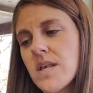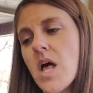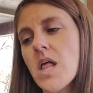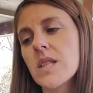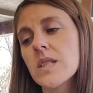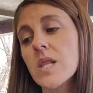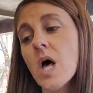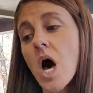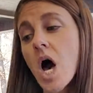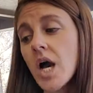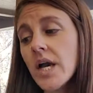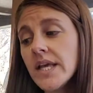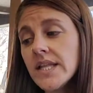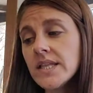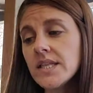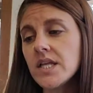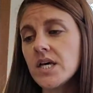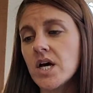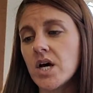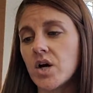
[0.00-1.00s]
long and
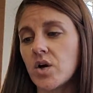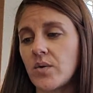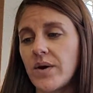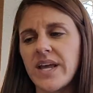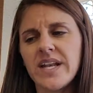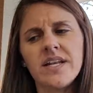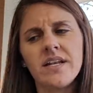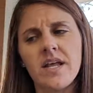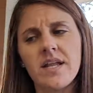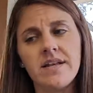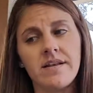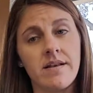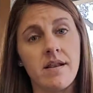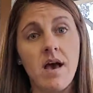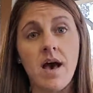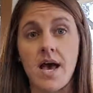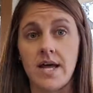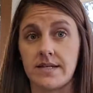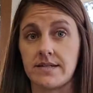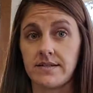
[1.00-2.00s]
low and
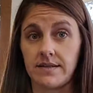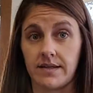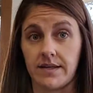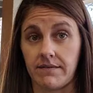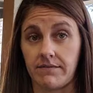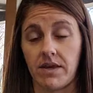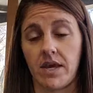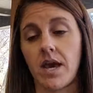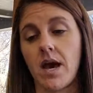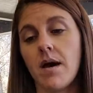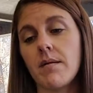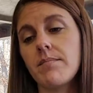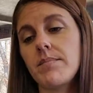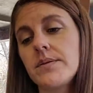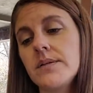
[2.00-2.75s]
not giving up.